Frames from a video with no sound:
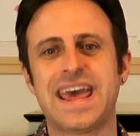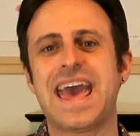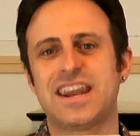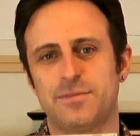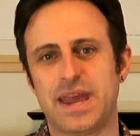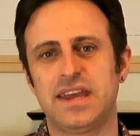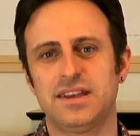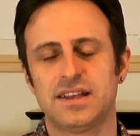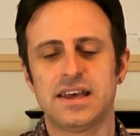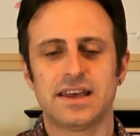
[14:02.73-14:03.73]
an anime
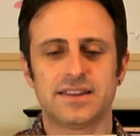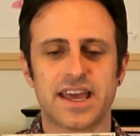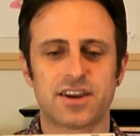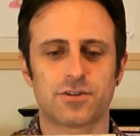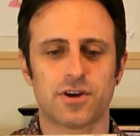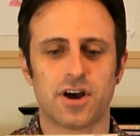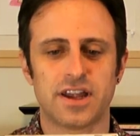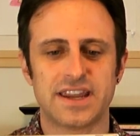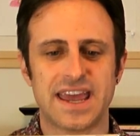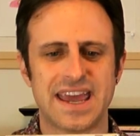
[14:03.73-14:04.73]
later
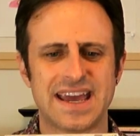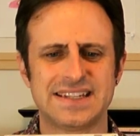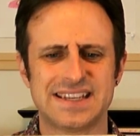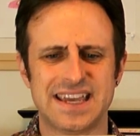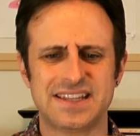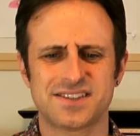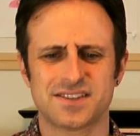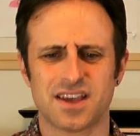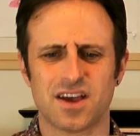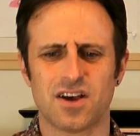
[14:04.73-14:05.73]
on. And it's